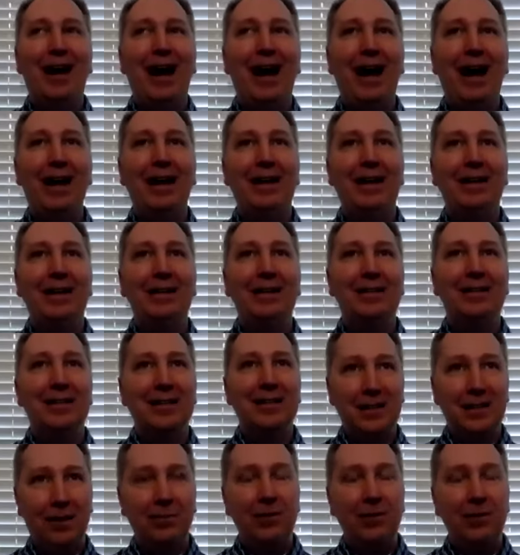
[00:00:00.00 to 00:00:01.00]
And to
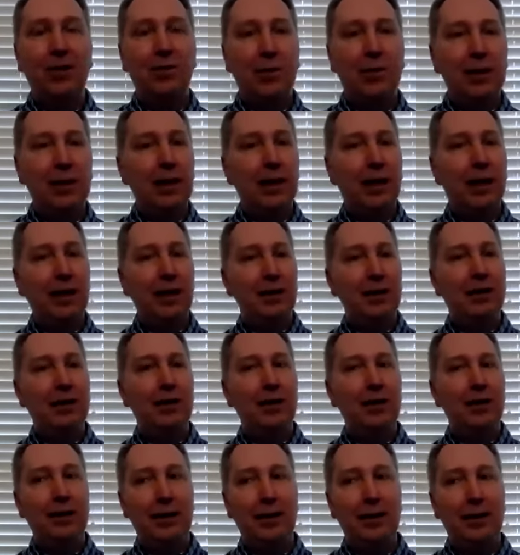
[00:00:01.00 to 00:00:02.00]
some degree, I
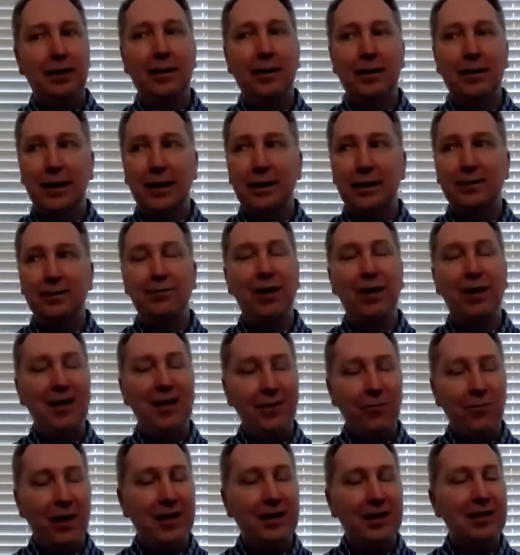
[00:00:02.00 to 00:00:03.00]
think as many
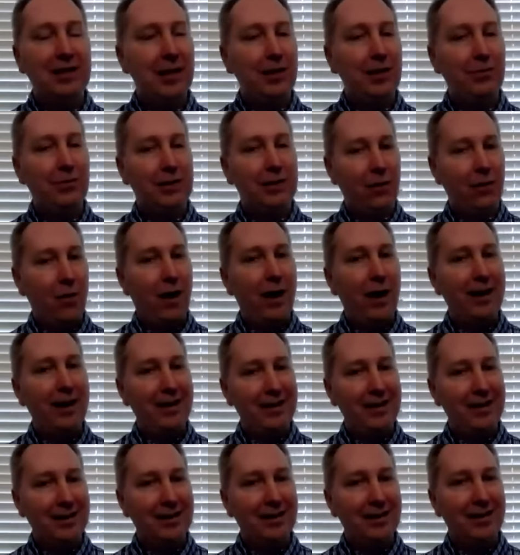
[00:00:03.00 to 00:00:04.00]
ways he was
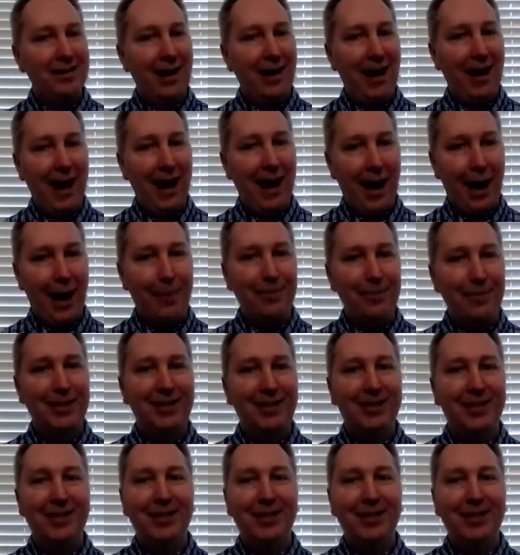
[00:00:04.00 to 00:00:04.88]
quite apt.